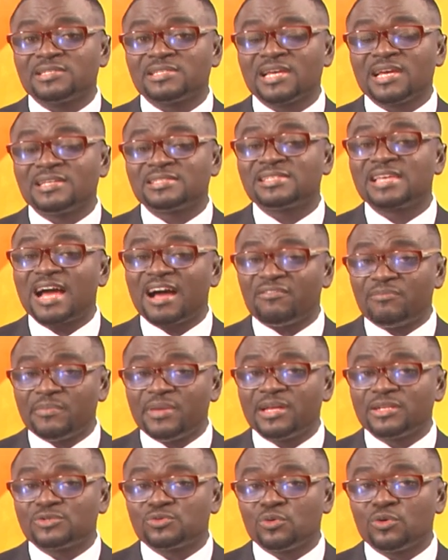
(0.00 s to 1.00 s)
says
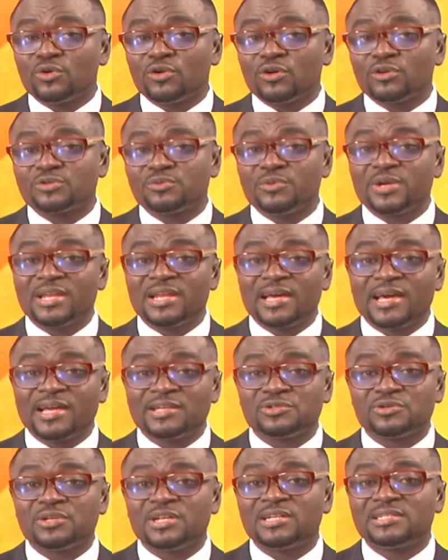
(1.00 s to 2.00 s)
government will not
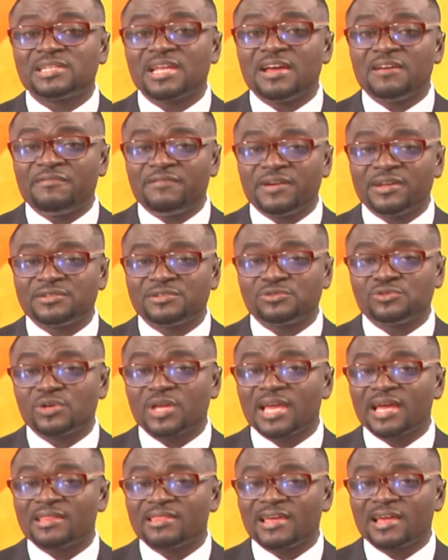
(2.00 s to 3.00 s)
renege on its effort to
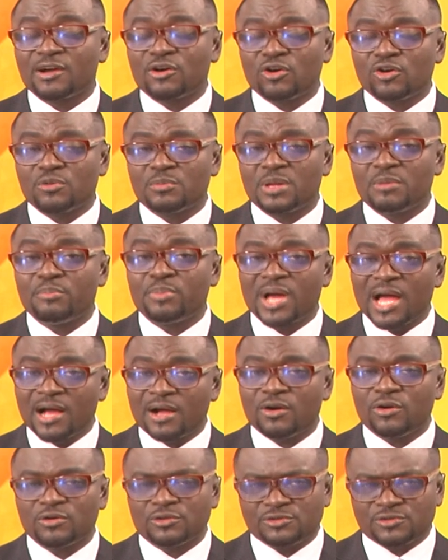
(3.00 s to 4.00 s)
get the economy
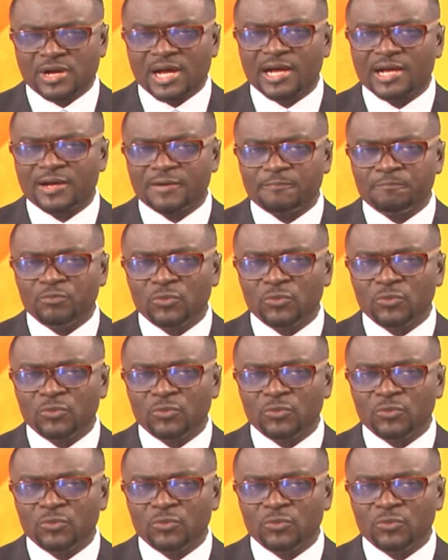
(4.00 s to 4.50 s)
back on track.